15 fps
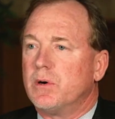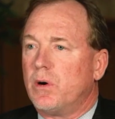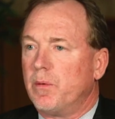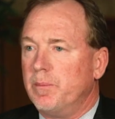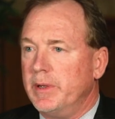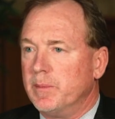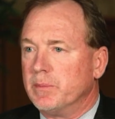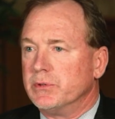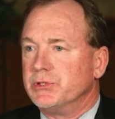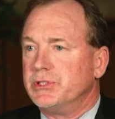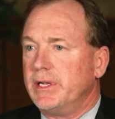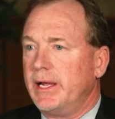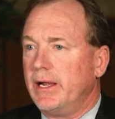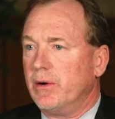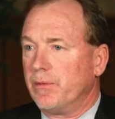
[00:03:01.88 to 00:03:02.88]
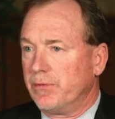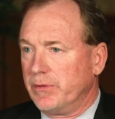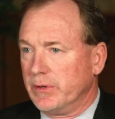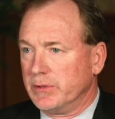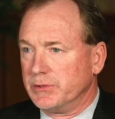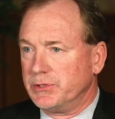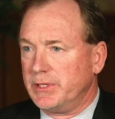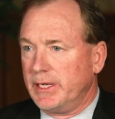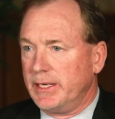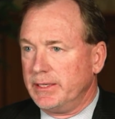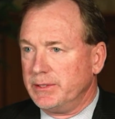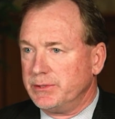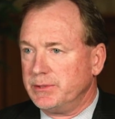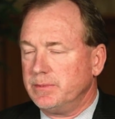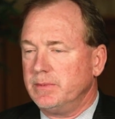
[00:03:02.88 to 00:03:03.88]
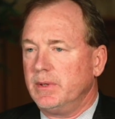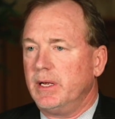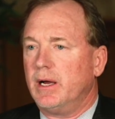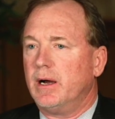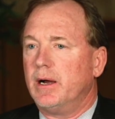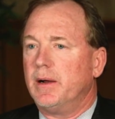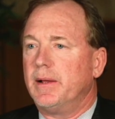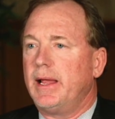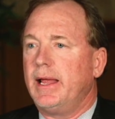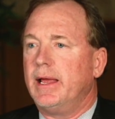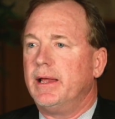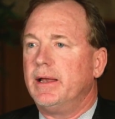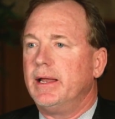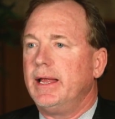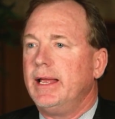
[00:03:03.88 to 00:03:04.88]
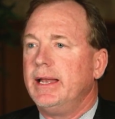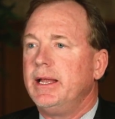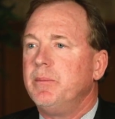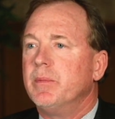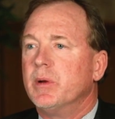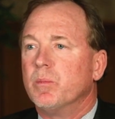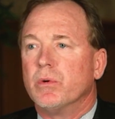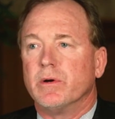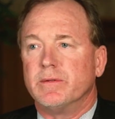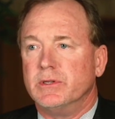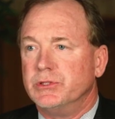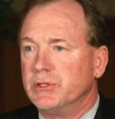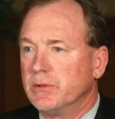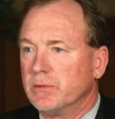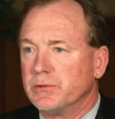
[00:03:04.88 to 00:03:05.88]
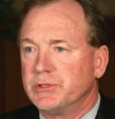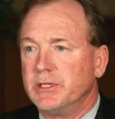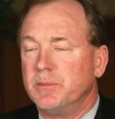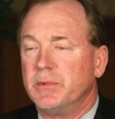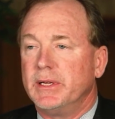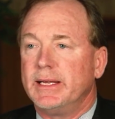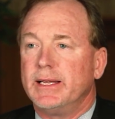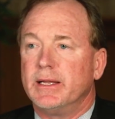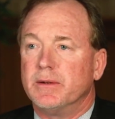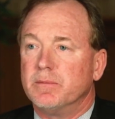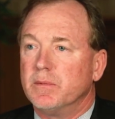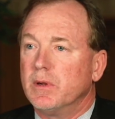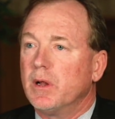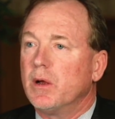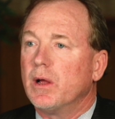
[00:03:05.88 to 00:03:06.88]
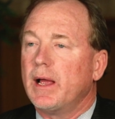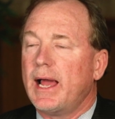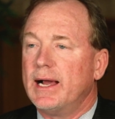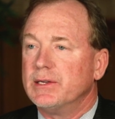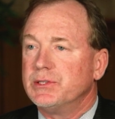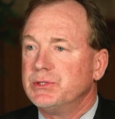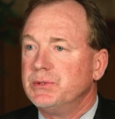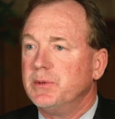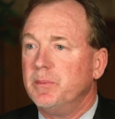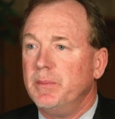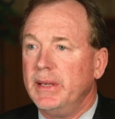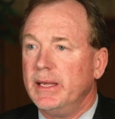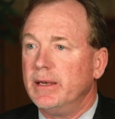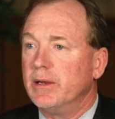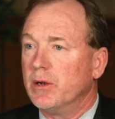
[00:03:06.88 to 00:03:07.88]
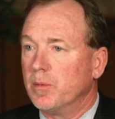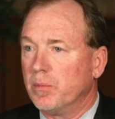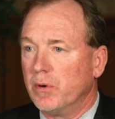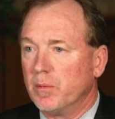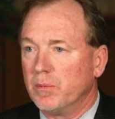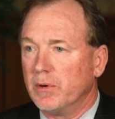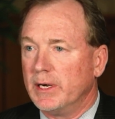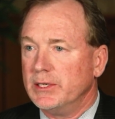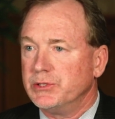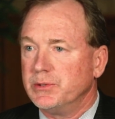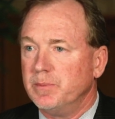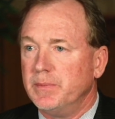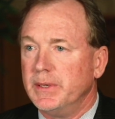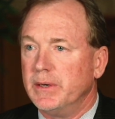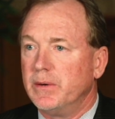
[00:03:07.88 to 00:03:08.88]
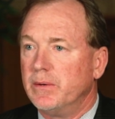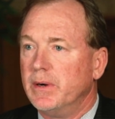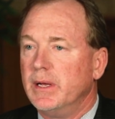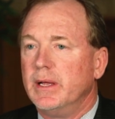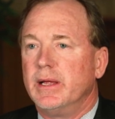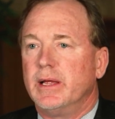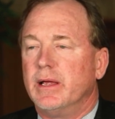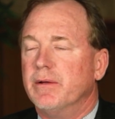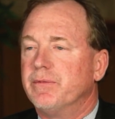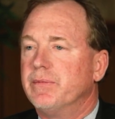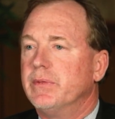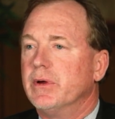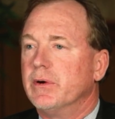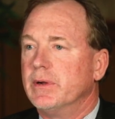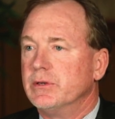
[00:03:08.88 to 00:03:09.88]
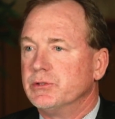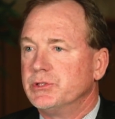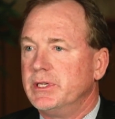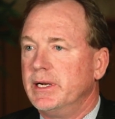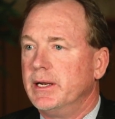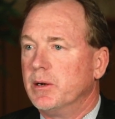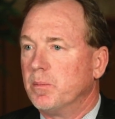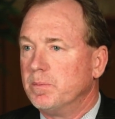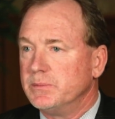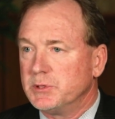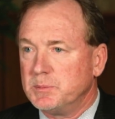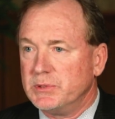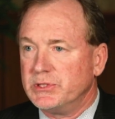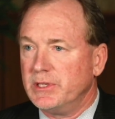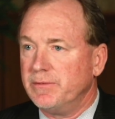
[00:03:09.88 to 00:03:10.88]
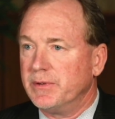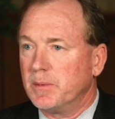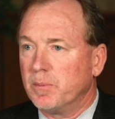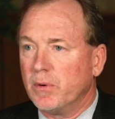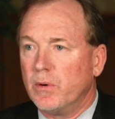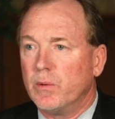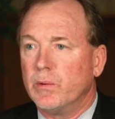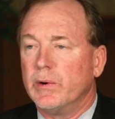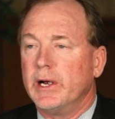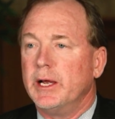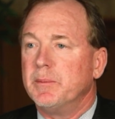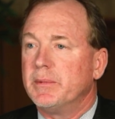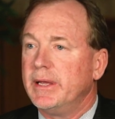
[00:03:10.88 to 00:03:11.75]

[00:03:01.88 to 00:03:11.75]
called Members' Day on Thursdays, and any member of the General Assembly can ask to amend an appropriation bill if they're interested in a specific program